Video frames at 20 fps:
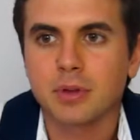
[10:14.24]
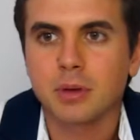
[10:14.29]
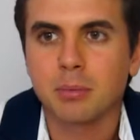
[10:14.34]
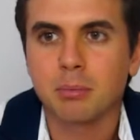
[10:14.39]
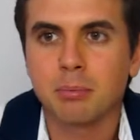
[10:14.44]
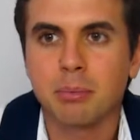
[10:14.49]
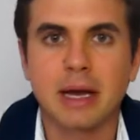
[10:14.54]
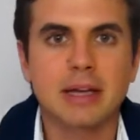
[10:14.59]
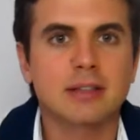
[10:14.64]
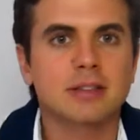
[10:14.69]

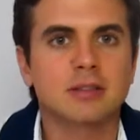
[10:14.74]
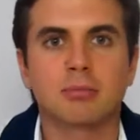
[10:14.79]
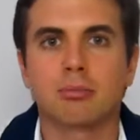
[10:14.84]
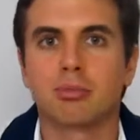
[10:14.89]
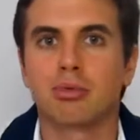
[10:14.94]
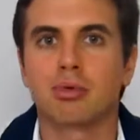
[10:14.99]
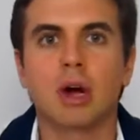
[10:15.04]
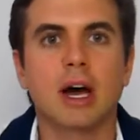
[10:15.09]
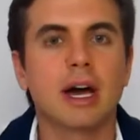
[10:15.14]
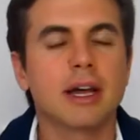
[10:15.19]
best
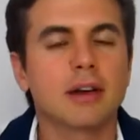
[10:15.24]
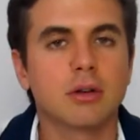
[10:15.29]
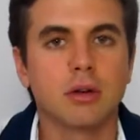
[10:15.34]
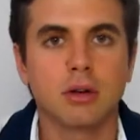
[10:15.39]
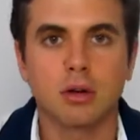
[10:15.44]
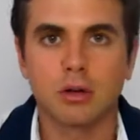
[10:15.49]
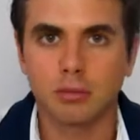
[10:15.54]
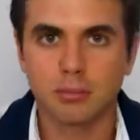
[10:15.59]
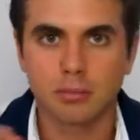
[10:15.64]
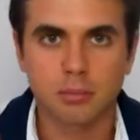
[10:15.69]

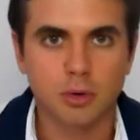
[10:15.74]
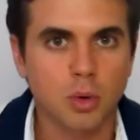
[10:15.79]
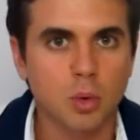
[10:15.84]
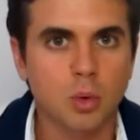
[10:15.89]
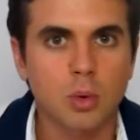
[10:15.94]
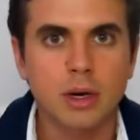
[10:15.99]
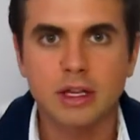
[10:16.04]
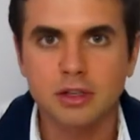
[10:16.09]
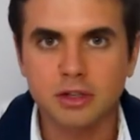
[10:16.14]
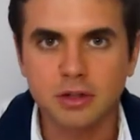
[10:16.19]
bridal
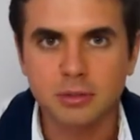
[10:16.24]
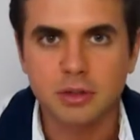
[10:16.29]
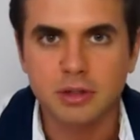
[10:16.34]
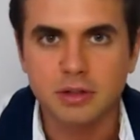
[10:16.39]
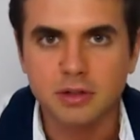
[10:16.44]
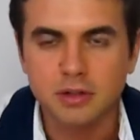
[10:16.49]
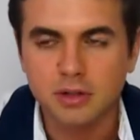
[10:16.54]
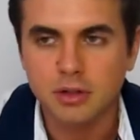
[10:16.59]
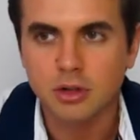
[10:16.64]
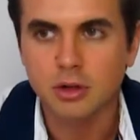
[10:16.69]

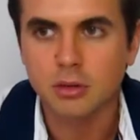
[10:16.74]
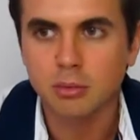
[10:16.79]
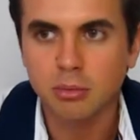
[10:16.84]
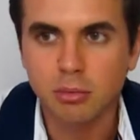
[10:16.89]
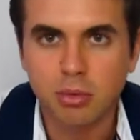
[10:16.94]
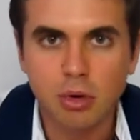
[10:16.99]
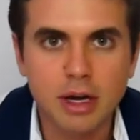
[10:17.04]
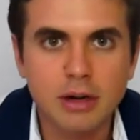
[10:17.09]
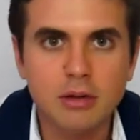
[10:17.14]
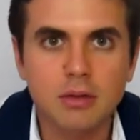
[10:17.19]
arrangements.
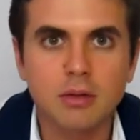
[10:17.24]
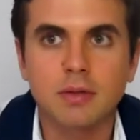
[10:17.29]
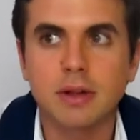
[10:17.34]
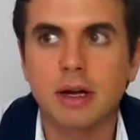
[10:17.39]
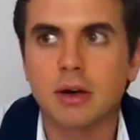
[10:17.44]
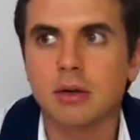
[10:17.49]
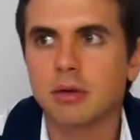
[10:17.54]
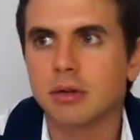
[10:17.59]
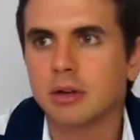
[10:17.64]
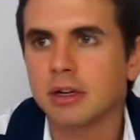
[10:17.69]
Bridal
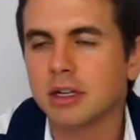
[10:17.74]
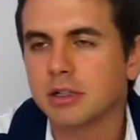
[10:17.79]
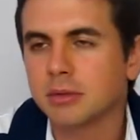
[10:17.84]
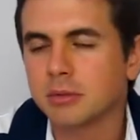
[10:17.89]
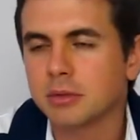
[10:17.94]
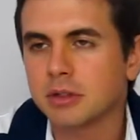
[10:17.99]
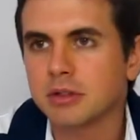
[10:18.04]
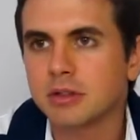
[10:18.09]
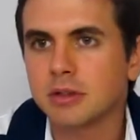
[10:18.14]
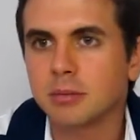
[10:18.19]
flower
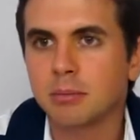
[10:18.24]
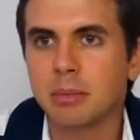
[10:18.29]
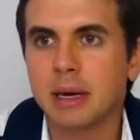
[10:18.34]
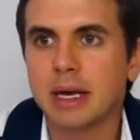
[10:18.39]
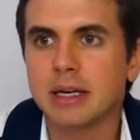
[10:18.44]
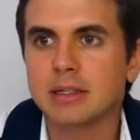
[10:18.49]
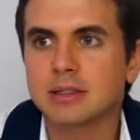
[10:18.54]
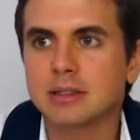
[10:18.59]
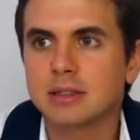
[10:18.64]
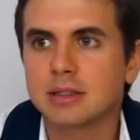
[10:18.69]
arrangements.
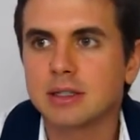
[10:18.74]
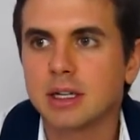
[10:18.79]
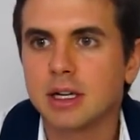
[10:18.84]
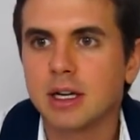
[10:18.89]
Best